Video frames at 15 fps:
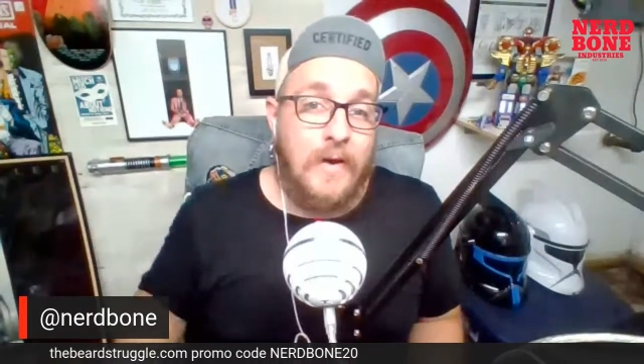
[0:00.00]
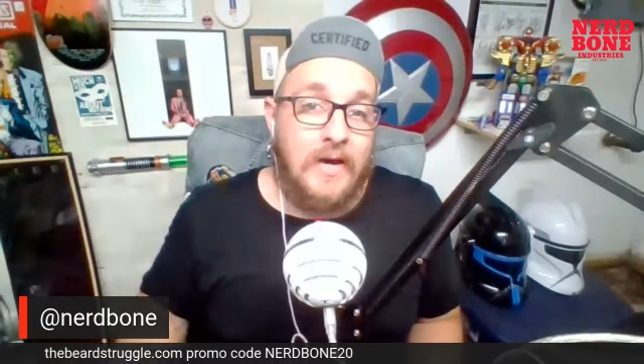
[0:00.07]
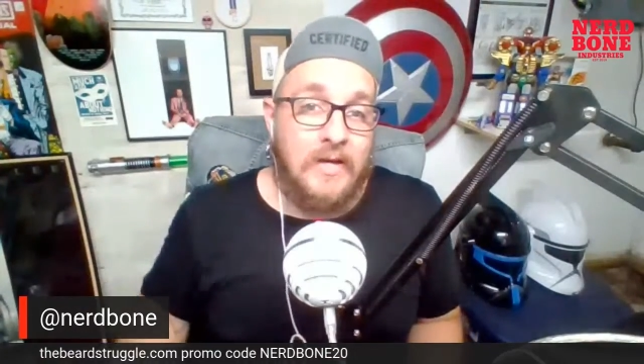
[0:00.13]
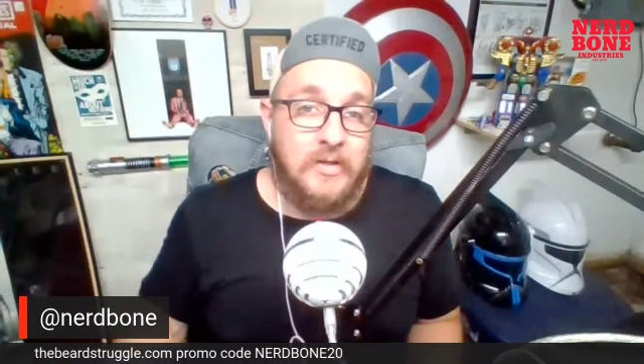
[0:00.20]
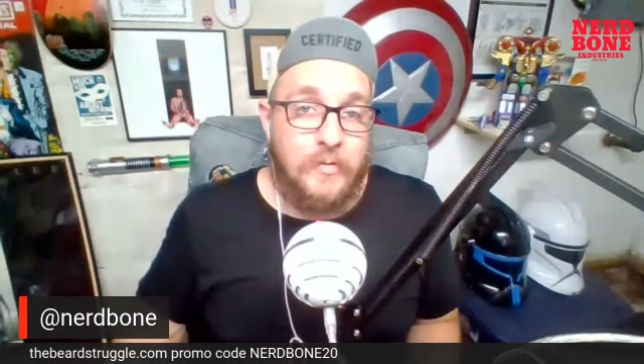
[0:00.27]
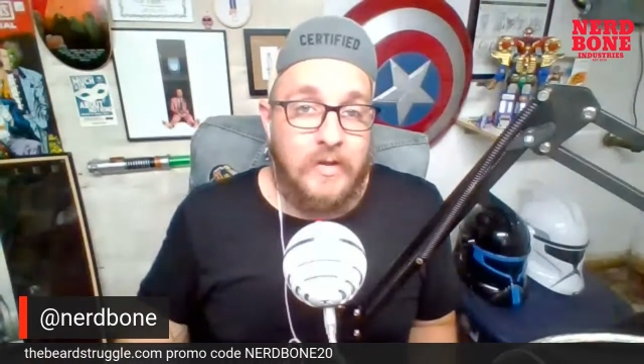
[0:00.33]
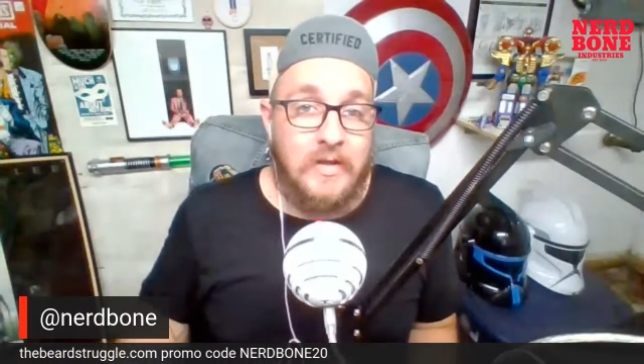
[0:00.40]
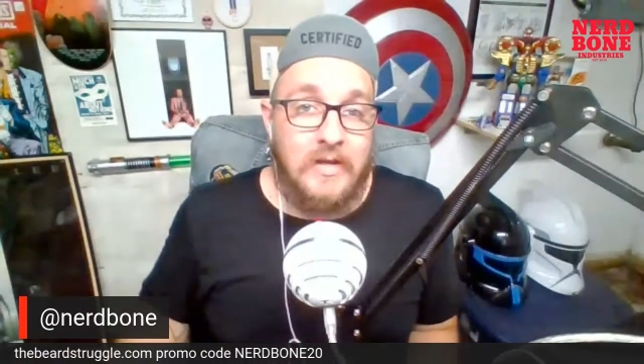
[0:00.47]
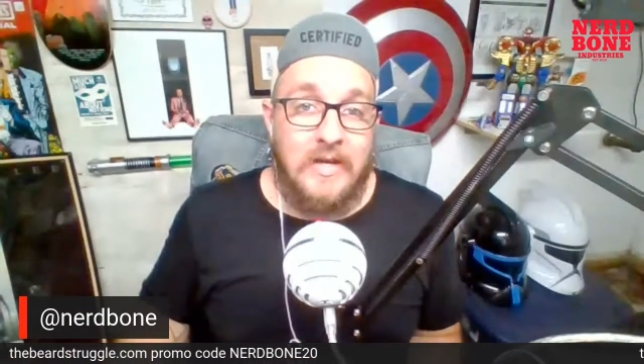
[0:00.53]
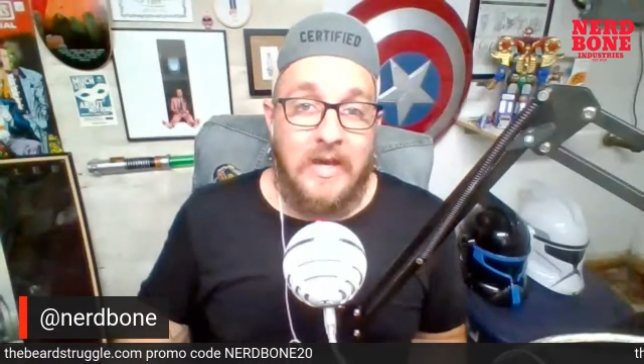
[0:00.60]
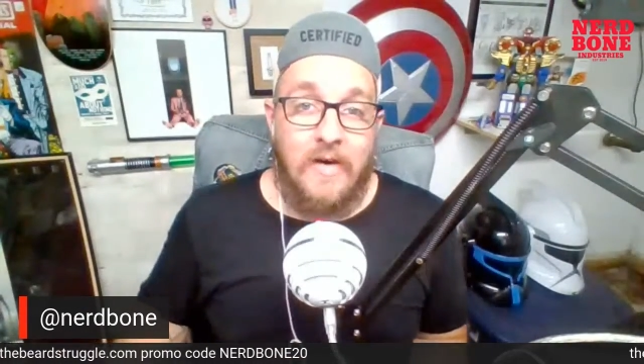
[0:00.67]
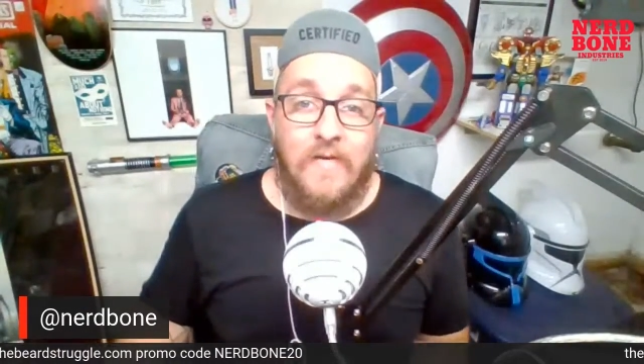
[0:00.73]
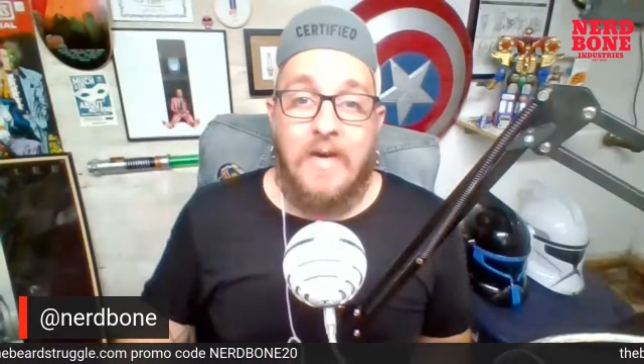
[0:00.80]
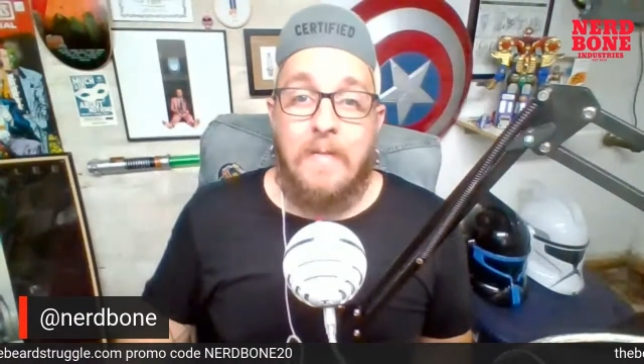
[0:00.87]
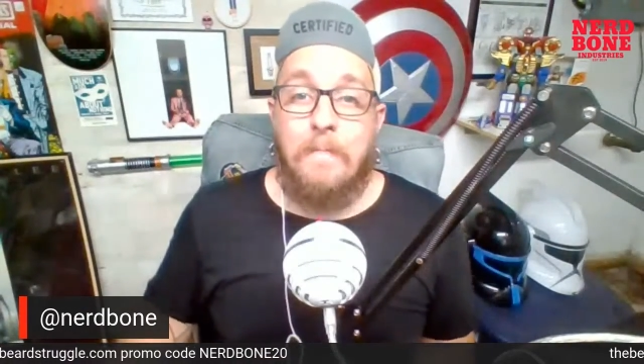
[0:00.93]

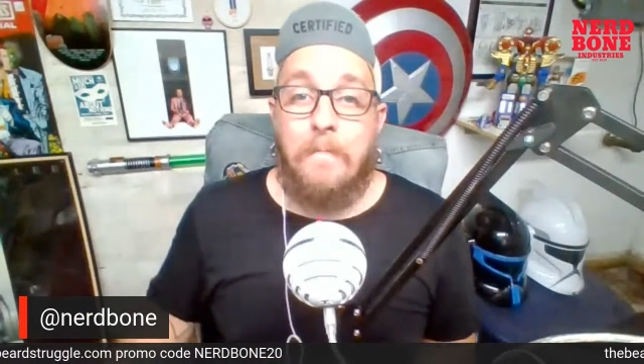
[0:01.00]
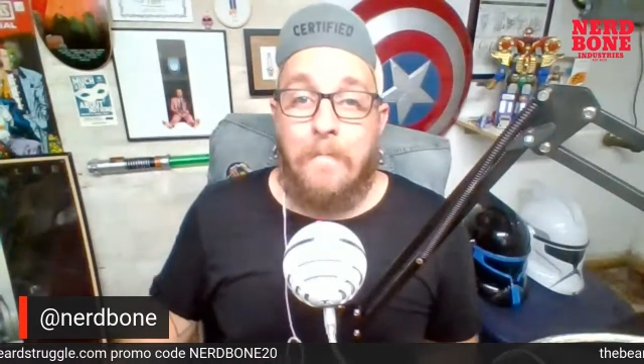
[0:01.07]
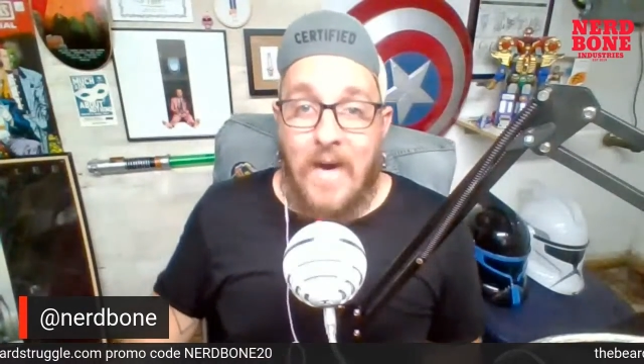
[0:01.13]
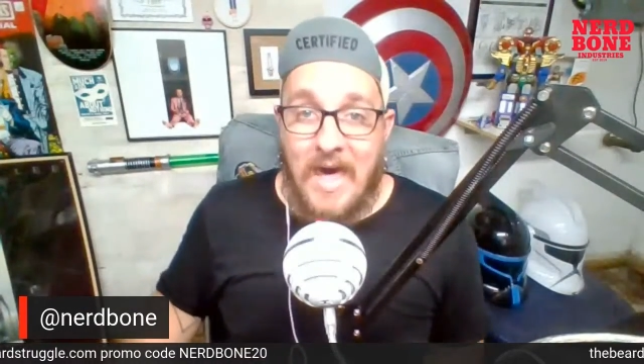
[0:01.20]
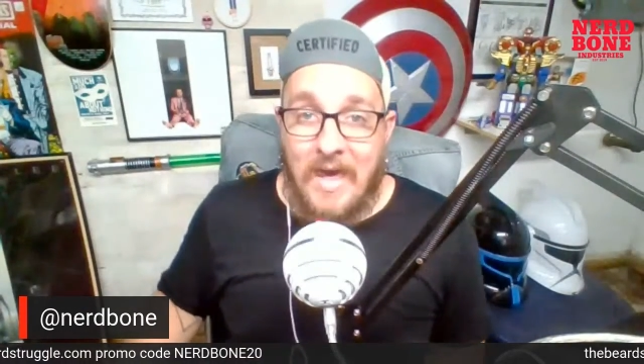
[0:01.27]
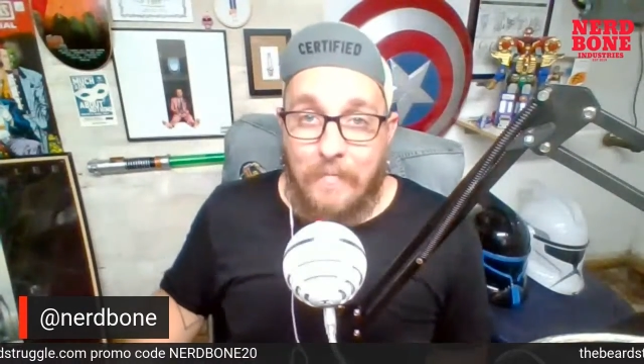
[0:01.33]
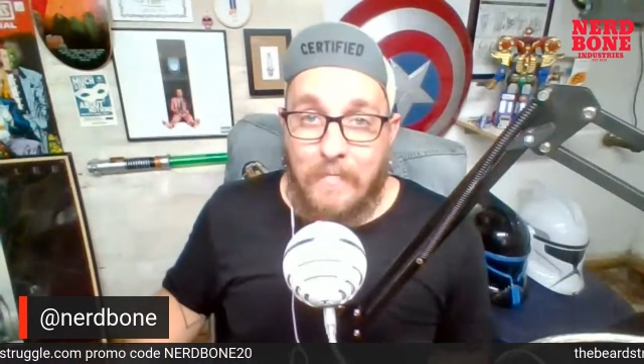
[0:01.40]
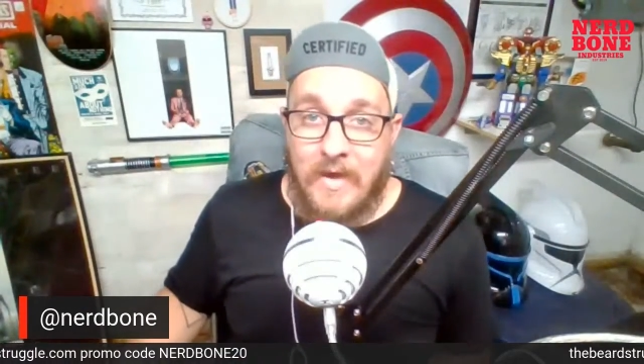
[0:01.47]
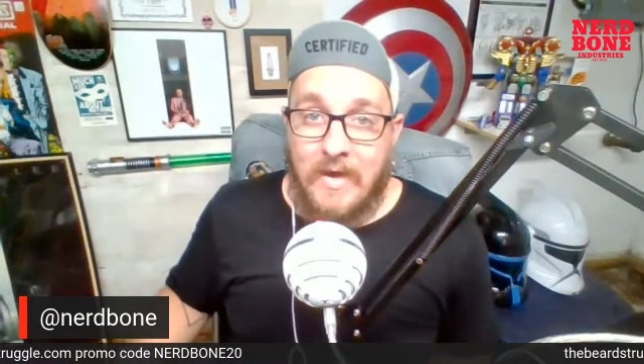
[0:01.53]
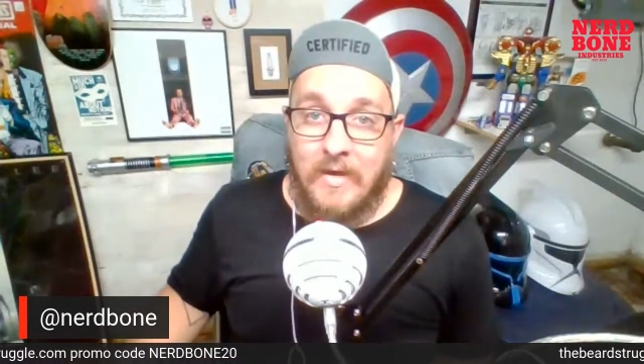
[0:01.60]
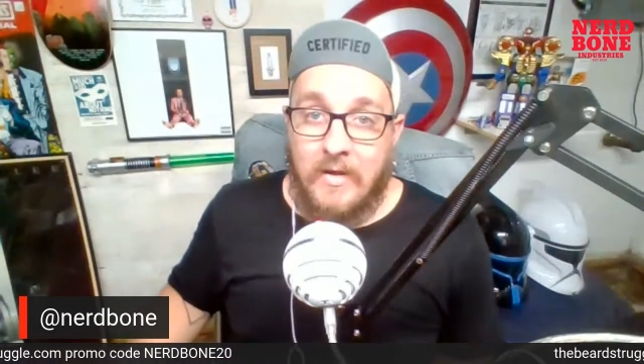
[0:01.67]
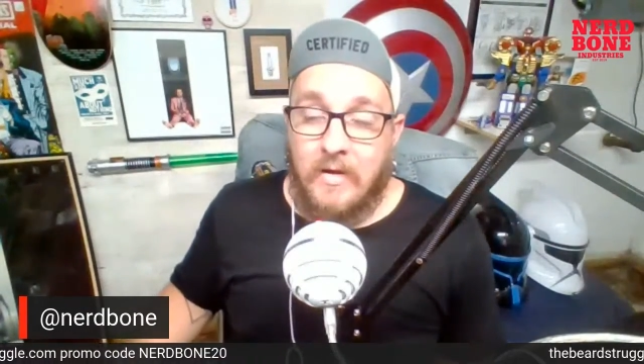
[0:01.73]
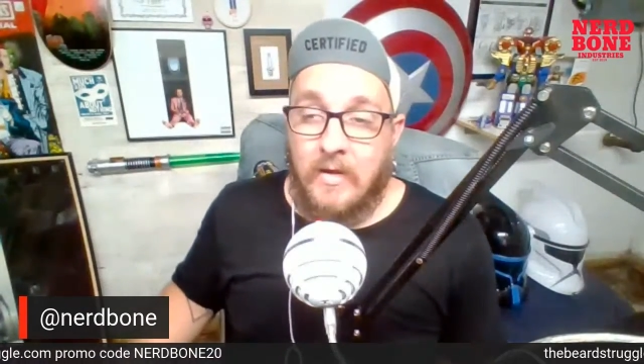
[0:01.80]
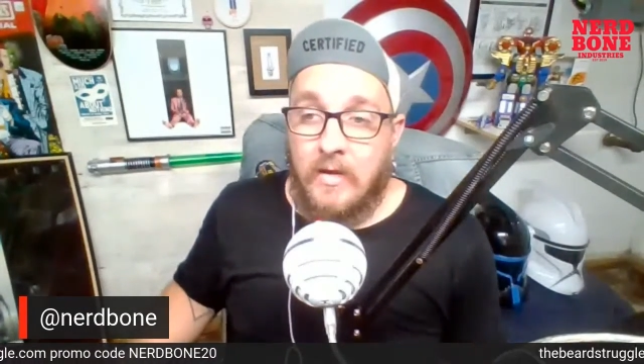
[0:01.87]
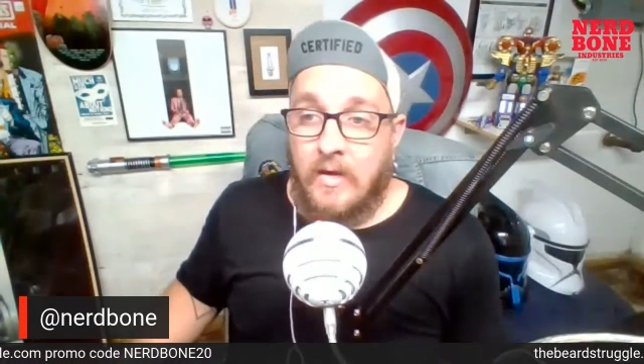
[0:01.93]
possibility of a
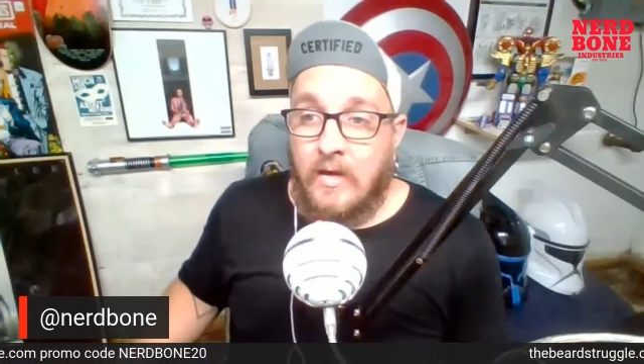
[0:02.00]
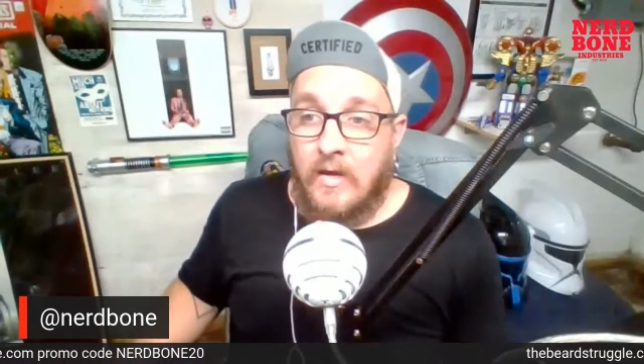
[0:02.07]
Batman